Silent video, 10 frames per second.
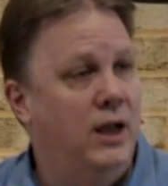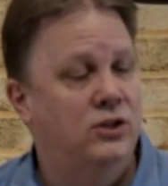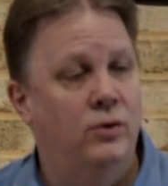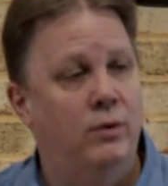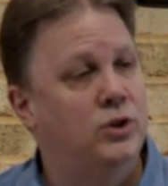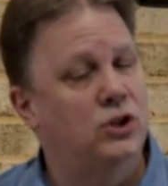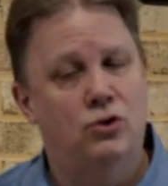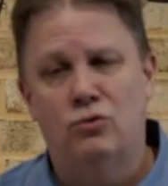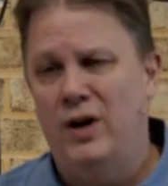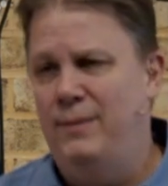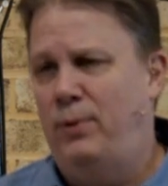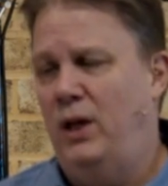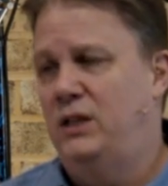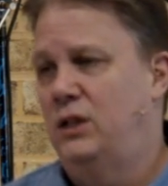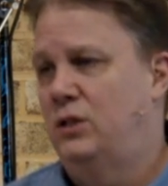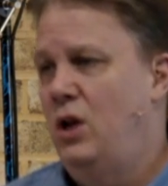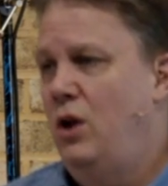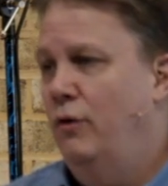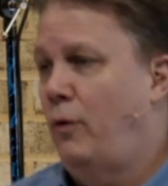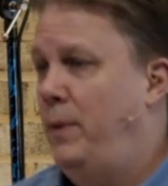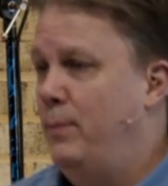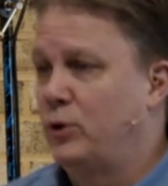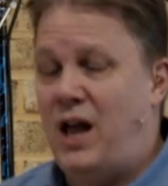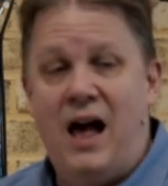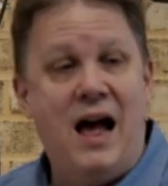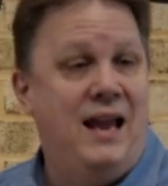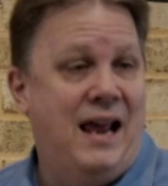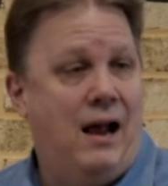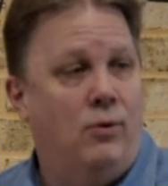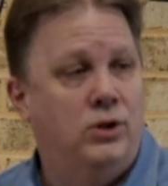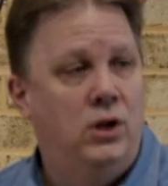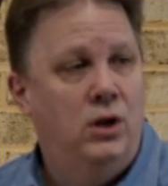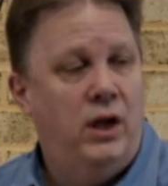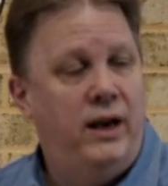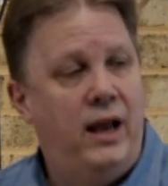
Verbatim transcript: And so they were just great places for people to hide out and,